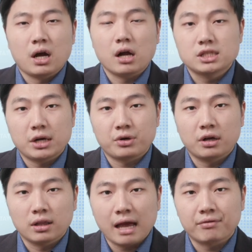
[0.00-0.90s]
On January
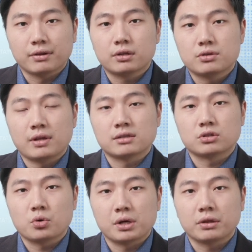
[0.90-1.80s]
11th,
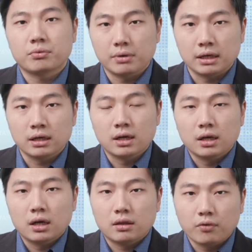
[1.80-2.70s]
2023,
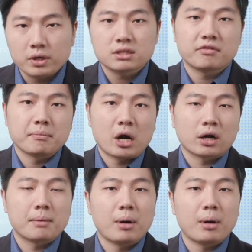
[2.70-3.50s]
The Voice of America